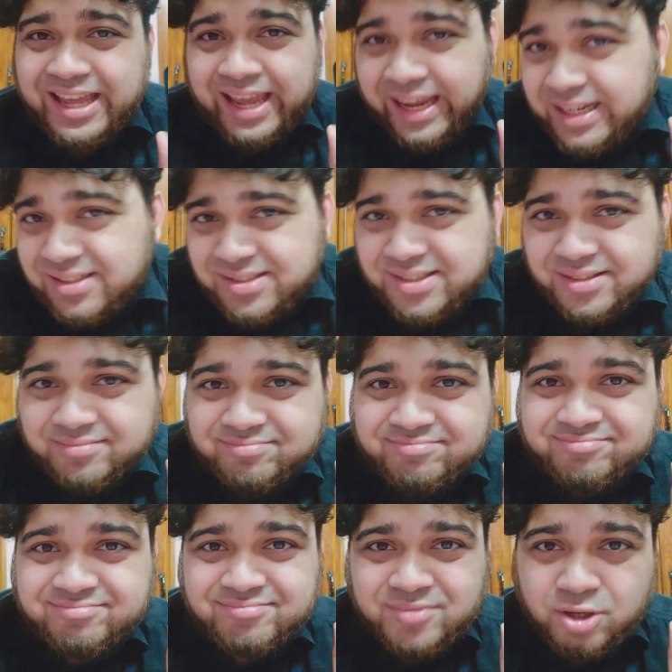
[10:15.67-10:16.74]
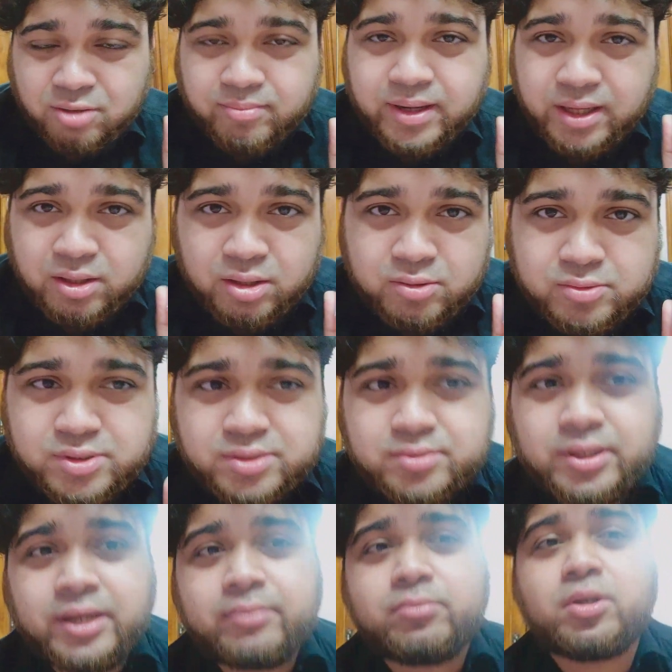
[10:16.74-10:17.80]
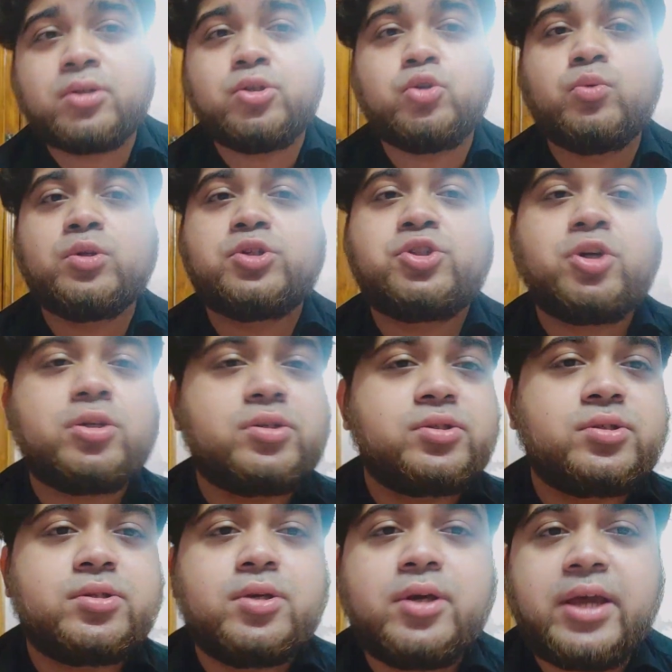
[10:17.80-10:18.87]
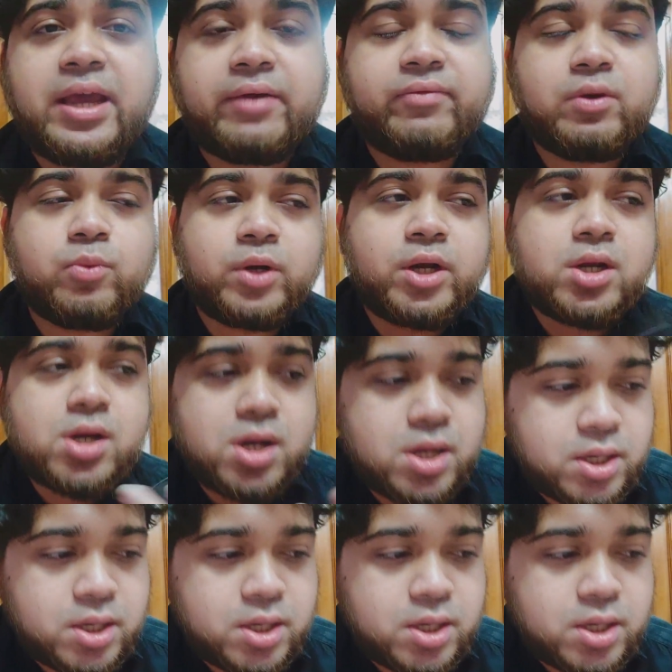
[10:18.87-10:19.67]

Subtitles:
8 on my clothes and dual shots everywhere,